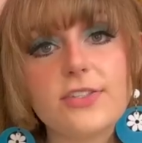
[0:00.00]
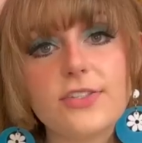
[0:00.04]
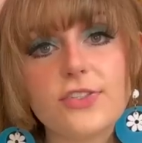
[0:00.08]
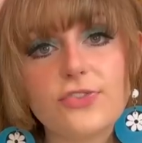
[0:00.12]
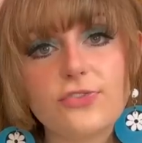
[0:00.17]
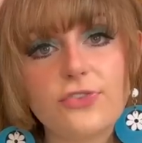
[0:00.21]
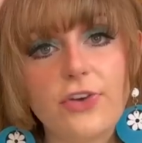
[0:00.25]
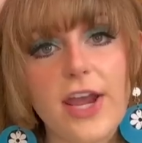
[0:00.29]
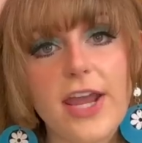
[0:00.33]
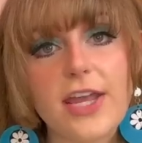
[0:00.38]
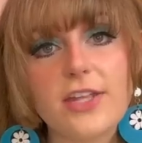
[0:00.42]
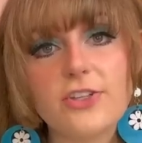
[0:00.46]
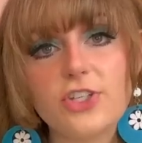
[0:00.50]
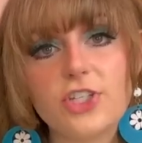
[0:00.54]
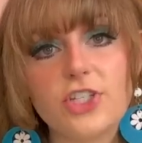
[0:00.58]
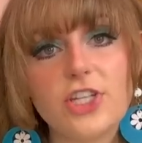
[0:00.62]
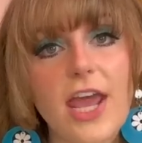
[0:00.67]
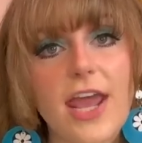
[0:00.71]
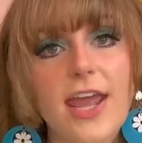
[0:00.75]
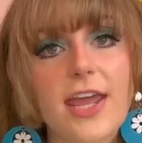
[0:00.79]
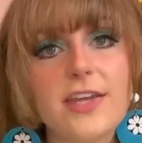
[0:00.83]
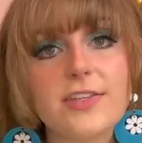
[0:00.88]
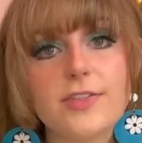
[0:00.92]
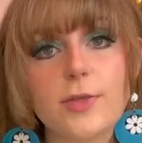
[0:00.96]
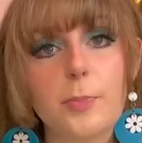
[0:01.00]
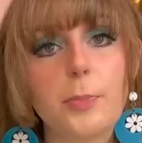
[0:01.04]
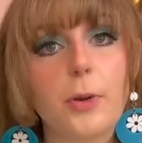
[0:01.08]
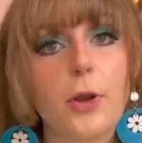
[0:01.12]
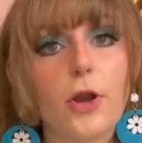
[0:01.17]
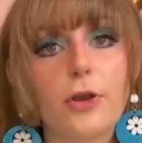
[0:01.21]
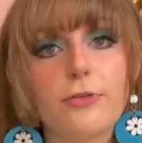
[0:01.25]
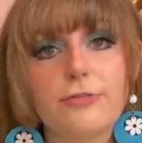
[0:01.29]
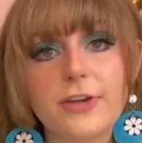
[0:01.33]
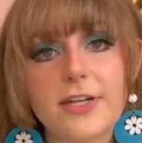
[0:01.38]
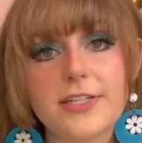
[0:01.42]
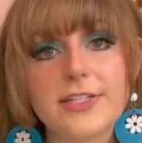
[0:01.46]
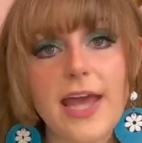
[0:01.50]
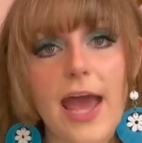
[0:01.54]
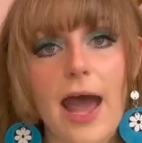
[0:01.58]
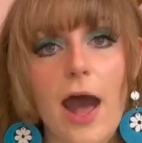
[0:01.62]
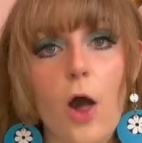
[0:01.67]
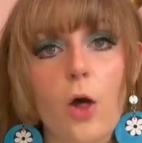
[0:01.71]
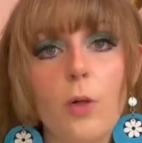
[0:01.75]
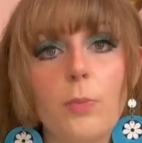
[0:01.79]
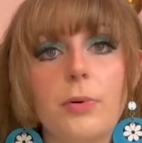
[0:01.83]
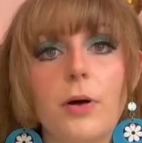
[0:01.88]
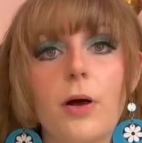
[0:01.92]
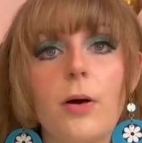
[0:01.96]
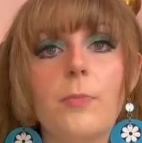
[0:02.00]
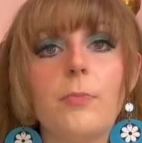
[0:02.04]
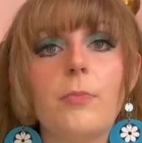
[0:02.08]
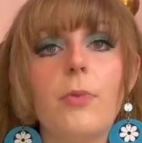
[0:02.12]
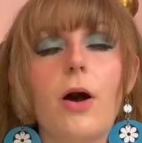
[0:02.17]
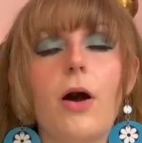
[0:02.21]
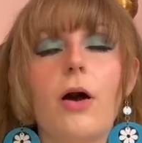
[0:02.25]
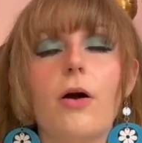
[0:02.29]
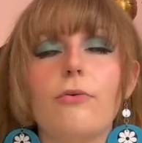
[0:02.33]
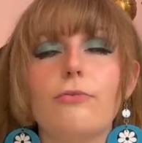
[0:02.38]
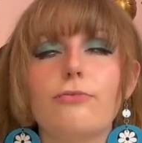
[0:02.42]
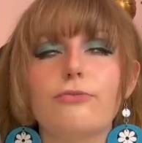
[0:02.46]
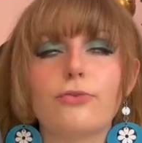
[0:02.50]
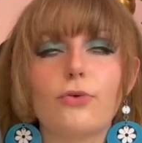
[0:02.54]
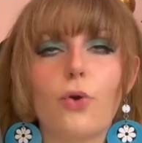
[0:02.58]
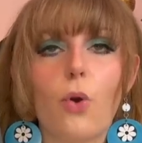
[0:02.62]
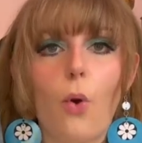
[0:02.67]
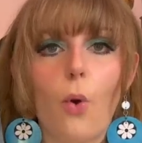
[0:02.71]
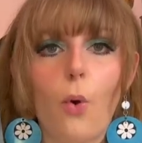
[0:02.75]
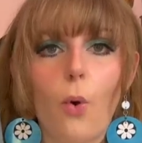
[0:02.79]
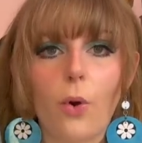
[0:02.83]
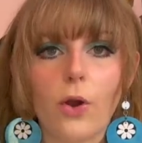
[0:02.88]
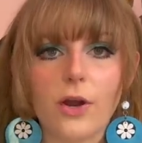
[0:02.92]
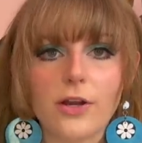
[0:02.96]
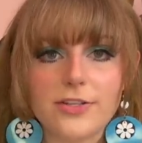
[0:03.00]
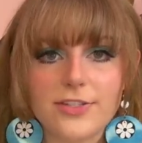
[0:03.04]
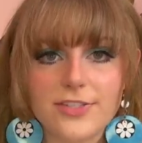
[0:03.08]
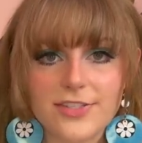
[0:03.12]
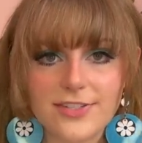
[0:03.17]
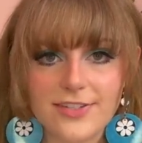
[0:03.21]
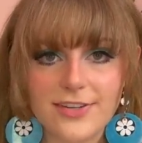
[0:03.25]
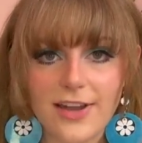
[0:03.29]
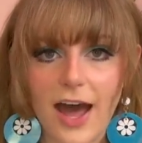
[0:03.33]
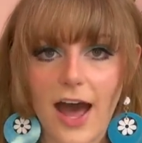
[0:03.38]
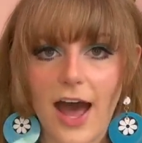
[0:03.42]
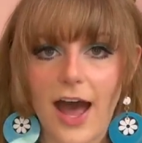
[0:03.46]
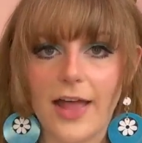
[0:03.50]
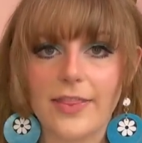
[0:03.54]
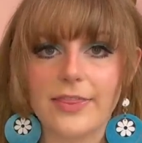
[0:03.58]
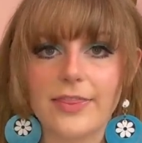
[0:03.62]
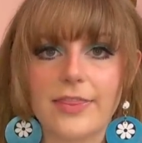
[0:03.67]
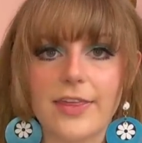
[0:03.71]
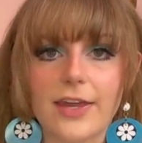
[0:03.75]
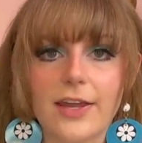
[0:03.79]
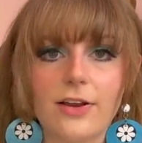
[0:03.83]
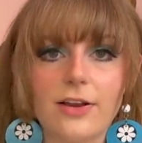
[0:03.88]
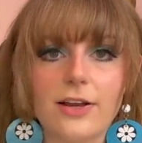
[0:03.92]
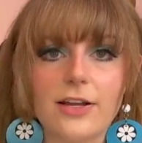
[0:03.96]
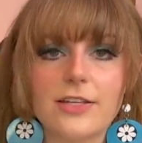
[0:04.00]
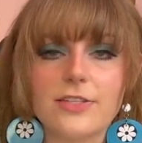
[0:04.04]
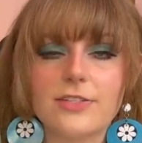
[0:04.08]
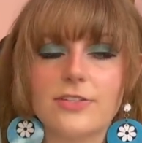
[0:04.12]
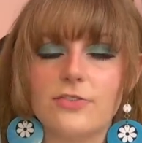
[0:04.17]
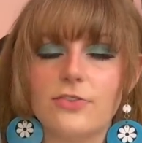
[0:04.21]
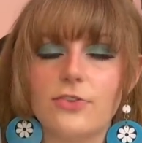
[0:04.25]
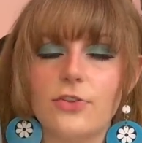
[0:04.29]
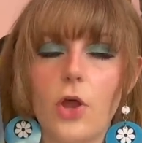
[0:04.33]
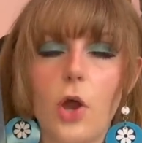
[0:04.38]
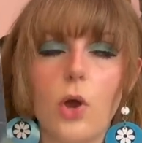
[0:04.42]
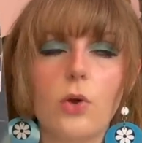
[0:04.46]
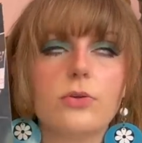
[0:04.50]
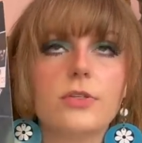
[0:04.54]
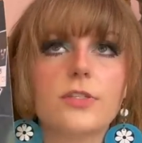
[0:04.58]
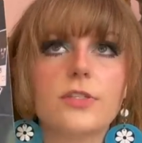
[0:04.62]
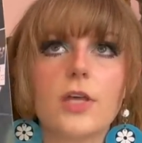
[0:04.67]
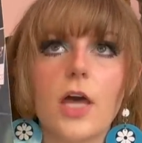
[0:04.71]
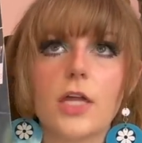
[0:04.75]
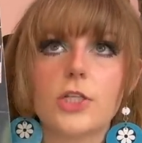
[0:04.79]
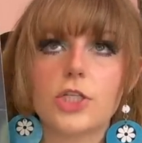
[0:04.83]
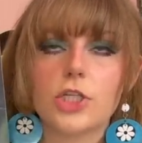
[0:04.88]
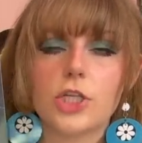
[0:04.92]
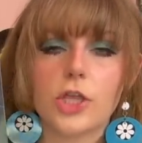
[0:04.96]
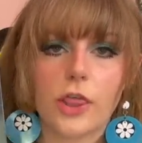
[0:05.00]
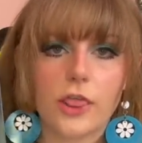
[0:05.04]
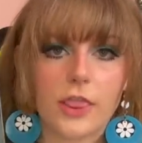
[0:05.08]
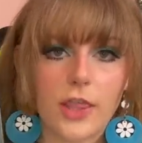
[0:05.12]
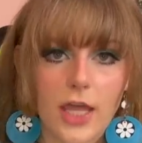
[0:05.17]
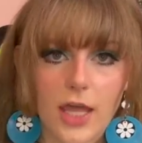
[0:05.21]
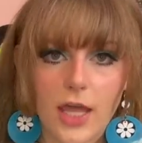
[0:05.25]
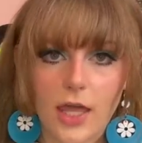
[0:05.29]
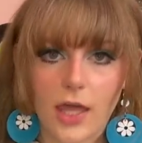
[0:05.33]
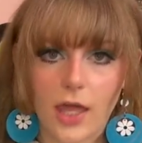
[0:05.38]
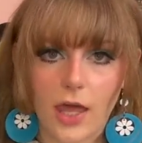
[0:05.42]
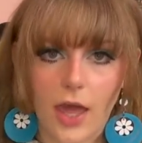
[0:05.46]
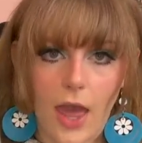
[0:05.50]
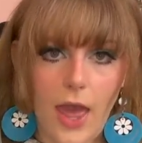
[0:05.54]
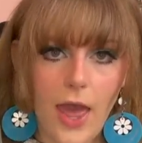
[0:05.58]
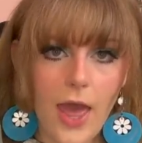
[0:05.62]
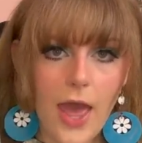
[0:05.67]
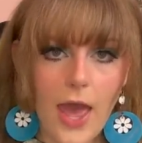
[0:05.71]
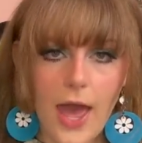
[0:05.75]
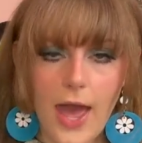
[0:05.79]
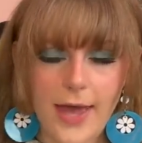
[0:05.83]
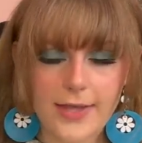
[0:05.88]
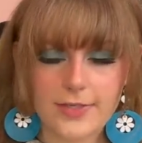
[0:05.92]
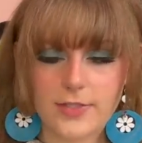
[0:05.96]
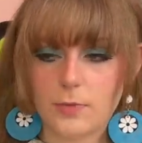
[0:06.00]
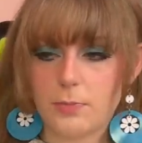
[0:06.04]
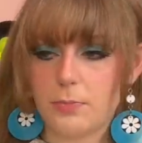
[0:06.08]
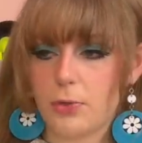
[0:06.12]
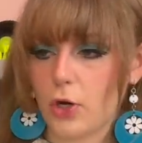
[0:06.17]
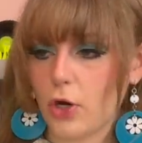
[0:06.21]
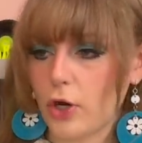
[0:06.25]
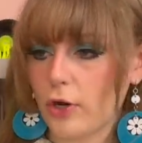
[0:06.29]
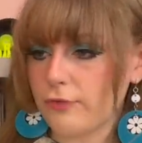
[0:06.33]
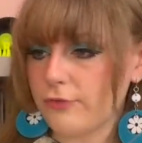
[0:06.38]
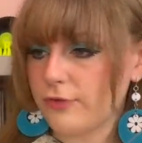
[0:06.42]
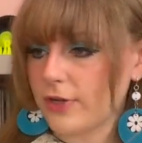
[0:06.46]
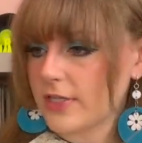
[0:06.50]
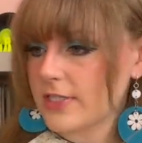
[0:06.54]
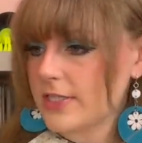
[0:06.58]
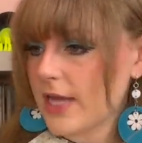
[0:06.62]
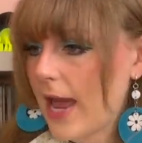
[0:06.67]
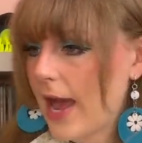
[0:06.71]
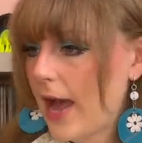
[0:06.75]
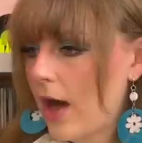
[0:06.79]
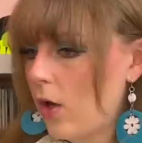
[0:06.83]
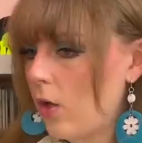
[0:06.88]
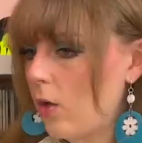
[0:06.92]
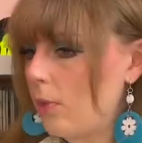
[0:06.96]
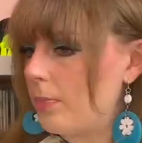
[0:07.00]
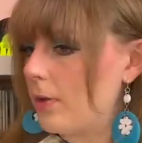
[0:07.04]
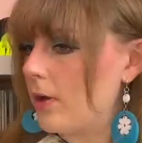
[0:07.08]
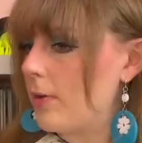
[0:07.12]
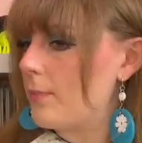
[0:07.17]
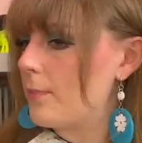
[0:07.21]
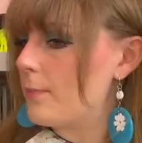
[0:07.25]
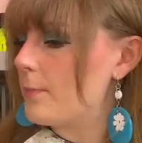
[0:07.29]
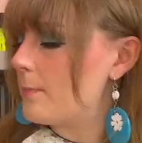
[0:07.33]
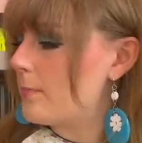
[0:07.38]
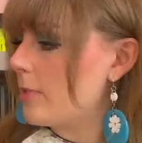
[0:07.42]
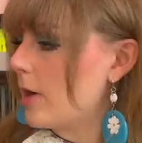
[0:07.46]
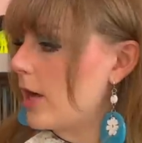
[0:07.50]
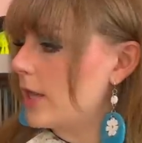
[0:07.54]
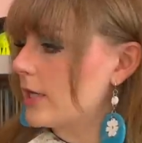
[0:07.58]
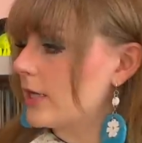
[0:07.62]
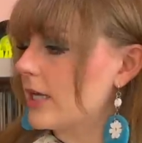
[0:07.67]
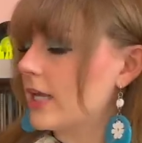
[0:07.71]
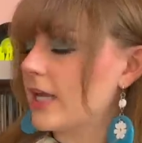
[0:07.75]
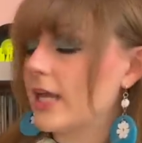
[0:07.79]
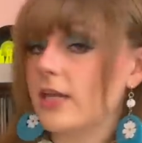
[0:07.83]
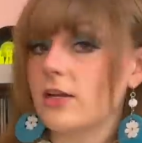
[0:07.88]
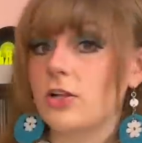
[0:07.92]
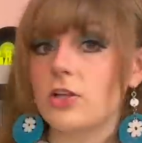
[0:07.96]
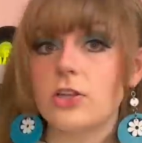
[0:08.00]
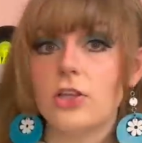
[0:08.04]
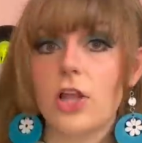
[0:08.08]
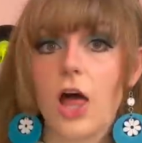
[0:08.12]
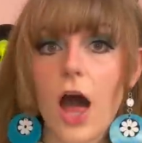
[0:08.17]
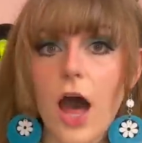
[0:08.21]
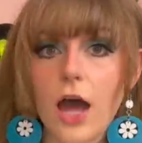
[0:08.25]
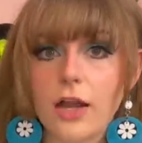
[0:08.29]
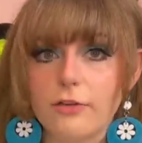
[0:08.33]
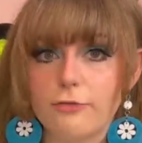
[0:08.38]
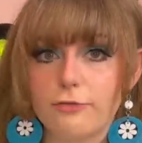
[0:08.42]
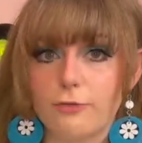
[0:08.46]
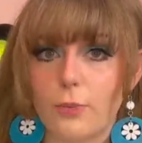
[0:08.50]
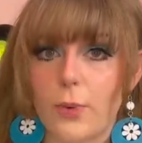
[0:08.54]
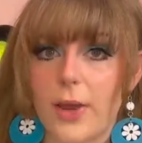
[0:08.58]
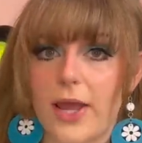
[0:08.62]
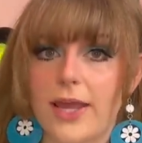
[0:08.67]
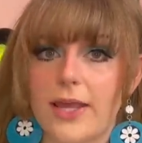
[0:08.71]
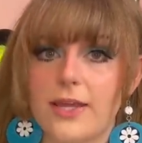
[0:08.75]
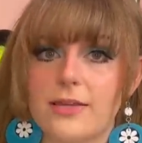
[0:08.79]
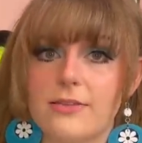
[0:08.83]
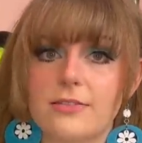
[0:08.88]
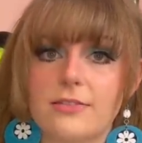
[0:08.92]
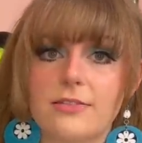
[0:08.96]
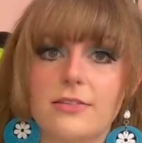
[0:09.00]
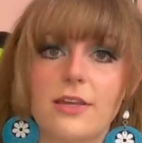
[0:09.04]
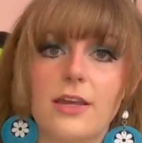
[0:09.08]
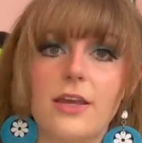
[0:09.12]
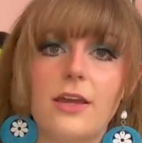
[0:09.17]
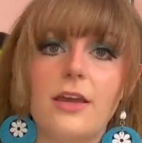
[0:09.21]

Strange Days a perfect album? Of course not. There is no such thing as a perfect album, but in a lot of ways,